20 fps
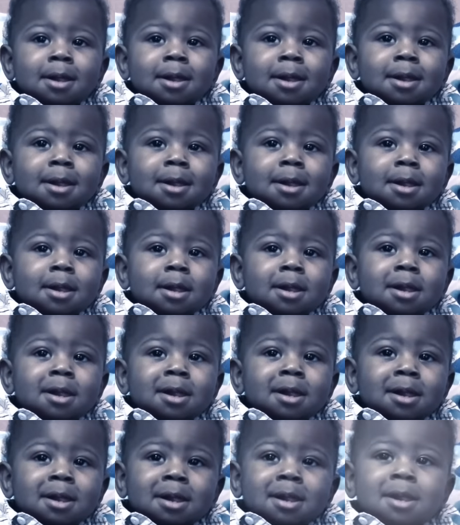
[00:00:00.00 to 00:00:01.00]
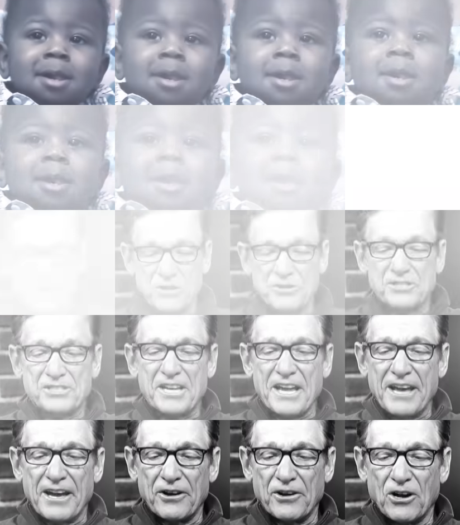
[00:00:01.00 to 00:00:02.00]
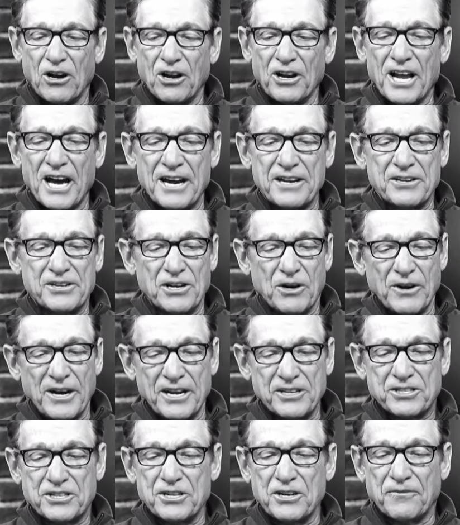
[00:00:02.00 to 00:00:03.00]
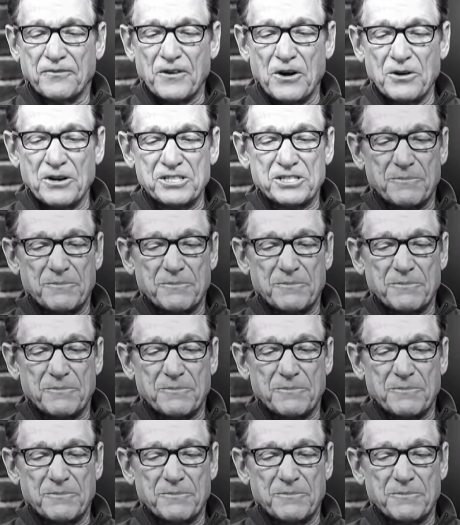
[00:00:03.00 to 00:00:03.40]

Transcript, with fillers: month old son, Ty. When you stay out all night and don't answer your phone,